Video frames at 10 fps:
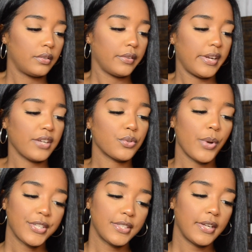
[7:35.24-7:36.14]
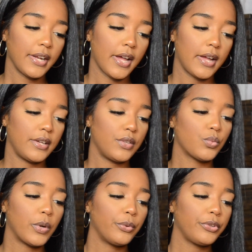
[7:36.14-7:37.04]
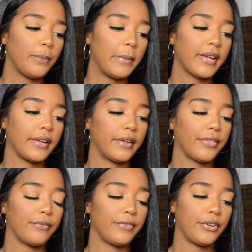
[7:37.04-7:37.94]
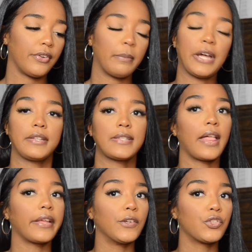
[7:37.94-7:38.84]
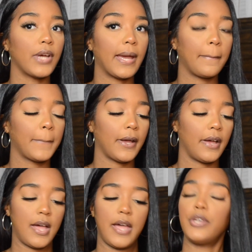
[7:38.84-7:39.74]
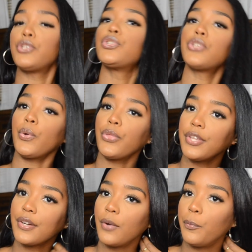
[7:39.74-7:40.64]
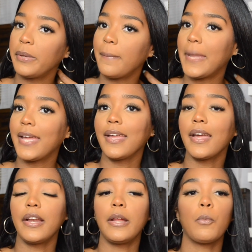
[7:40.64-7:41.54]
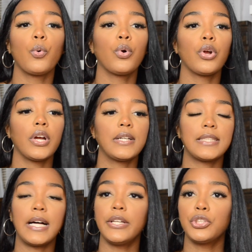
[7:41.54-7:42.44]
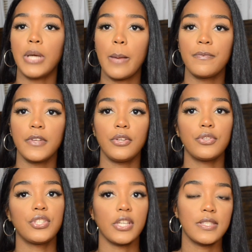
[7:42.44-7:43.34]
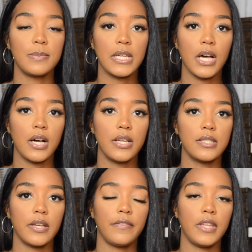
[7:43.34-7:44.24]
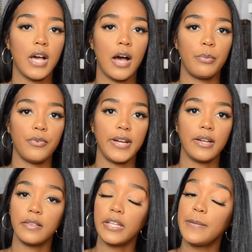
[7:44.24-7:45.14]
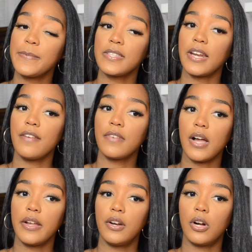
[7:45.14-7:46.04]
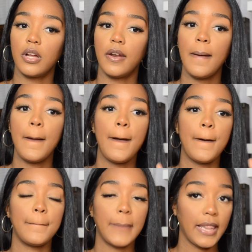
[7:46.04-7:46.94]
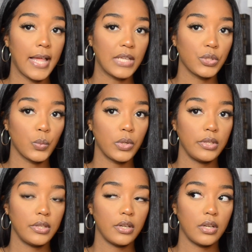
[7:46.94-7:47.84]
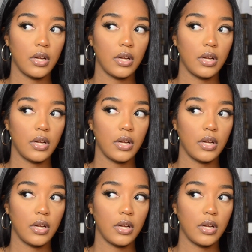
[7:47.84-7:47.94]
The next question that I got is, when will you make another video about Italian trap? I don't think I will be making any more Italian trap videos just because of the copyright claims that I've gotten on my last one.